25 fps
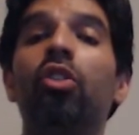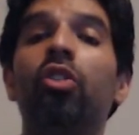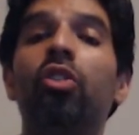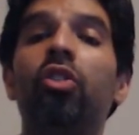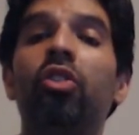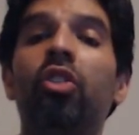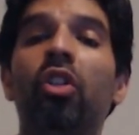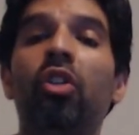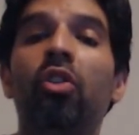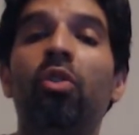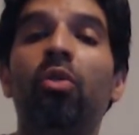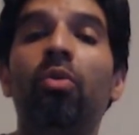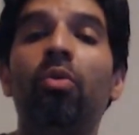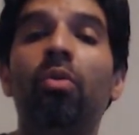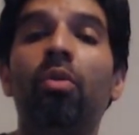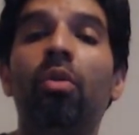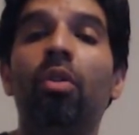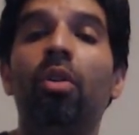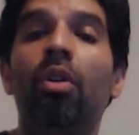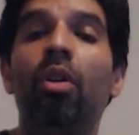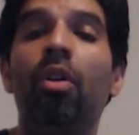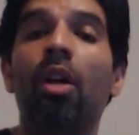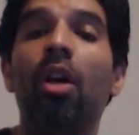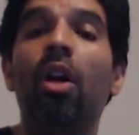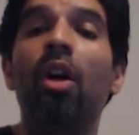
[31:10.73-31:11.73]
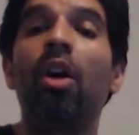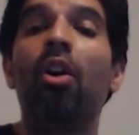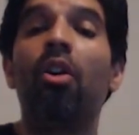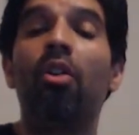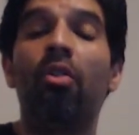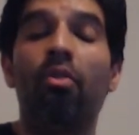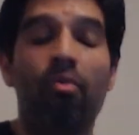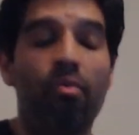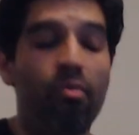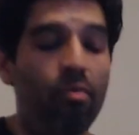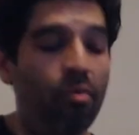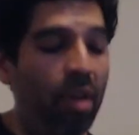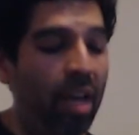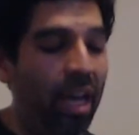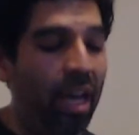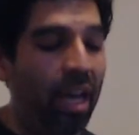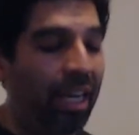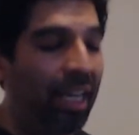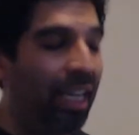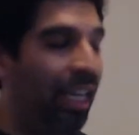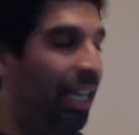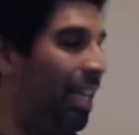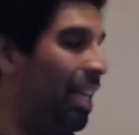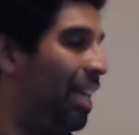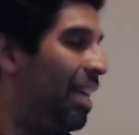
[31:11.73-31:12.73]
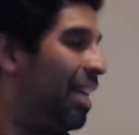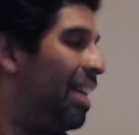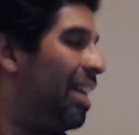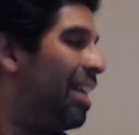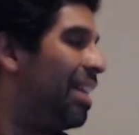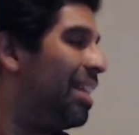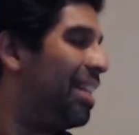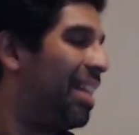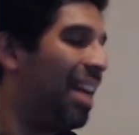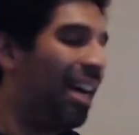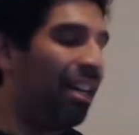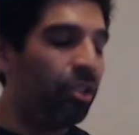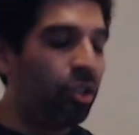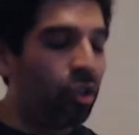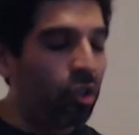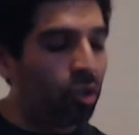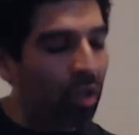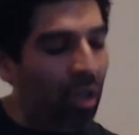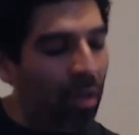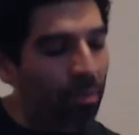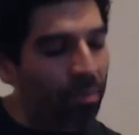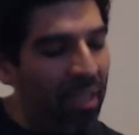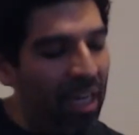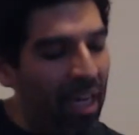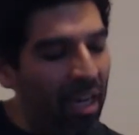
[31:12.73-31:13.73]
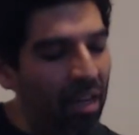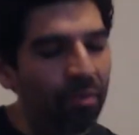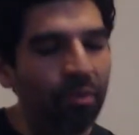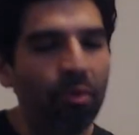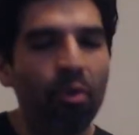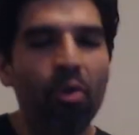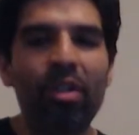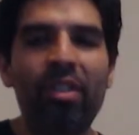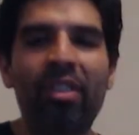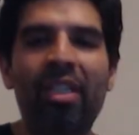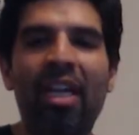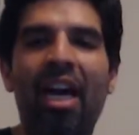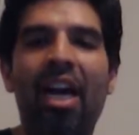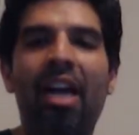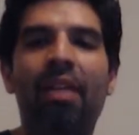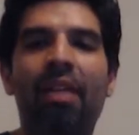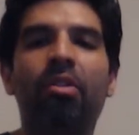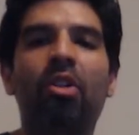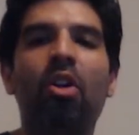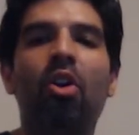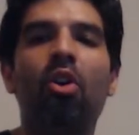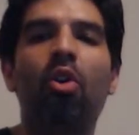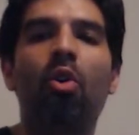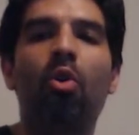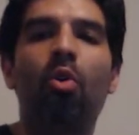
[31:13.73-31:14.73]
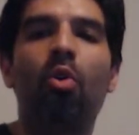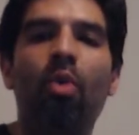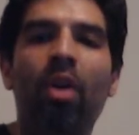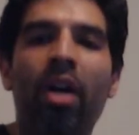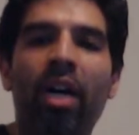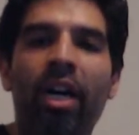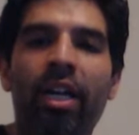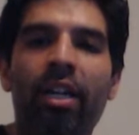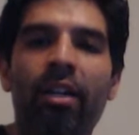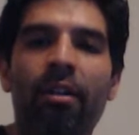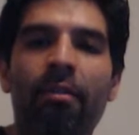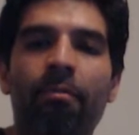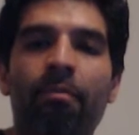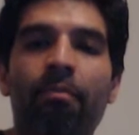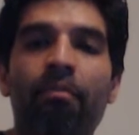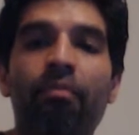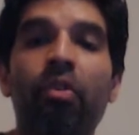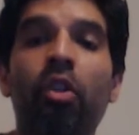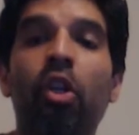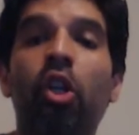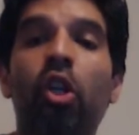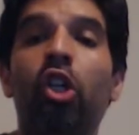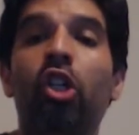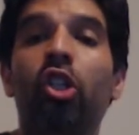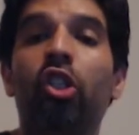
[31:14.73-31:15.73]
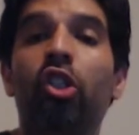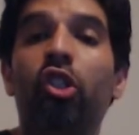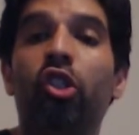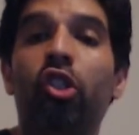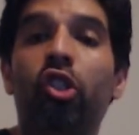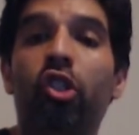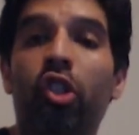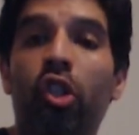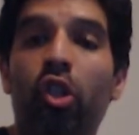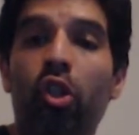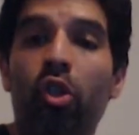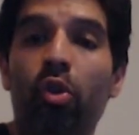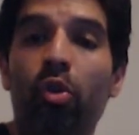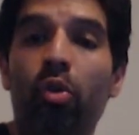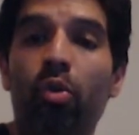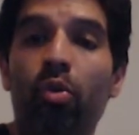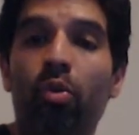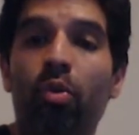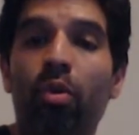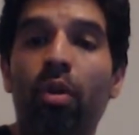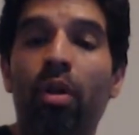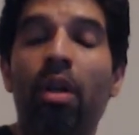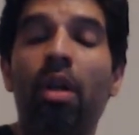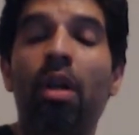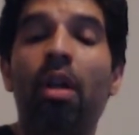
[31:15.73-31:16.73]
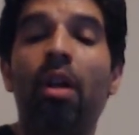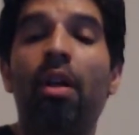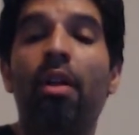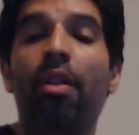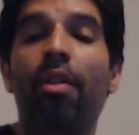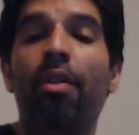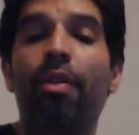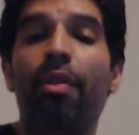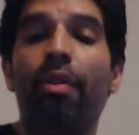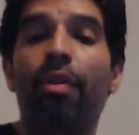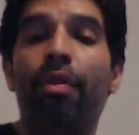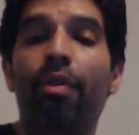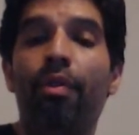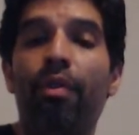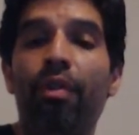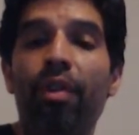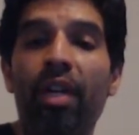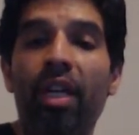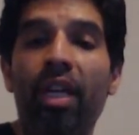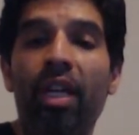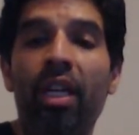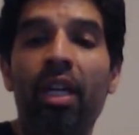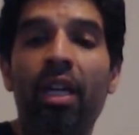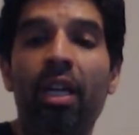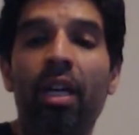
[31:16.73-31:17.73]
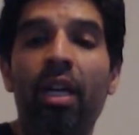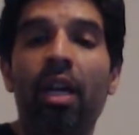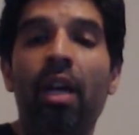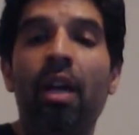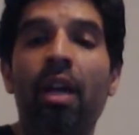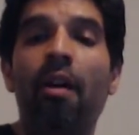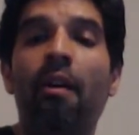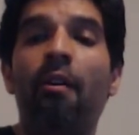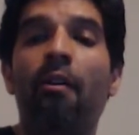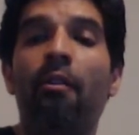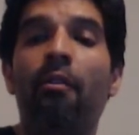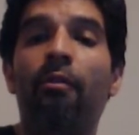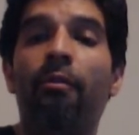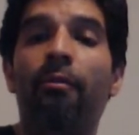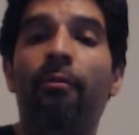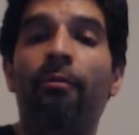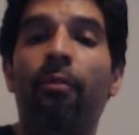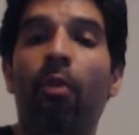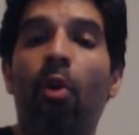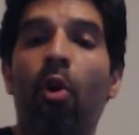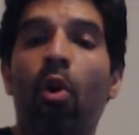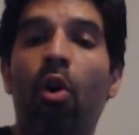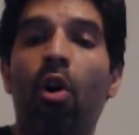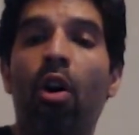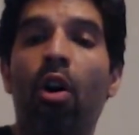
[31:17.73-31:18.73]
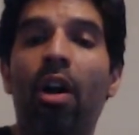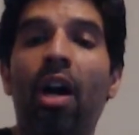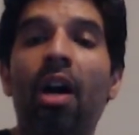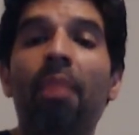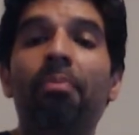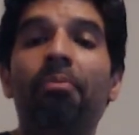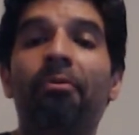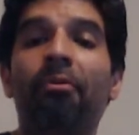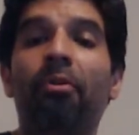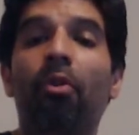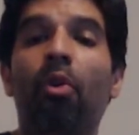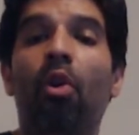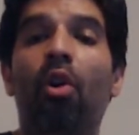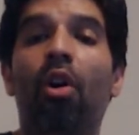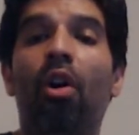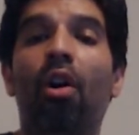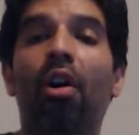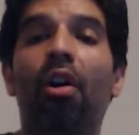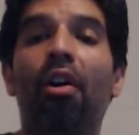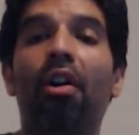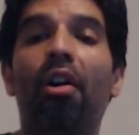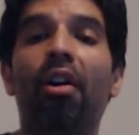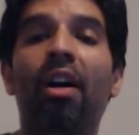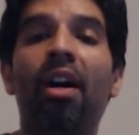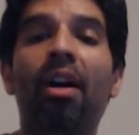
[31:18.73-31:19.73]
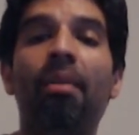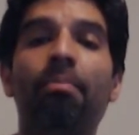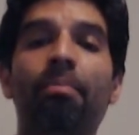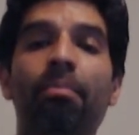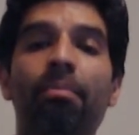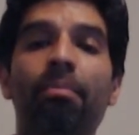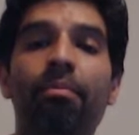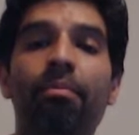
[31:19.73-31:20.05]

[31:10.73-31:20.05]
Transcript: 2, ready. Now strum down 4 times. Go 1, 2, 3, 4. Up 4. Up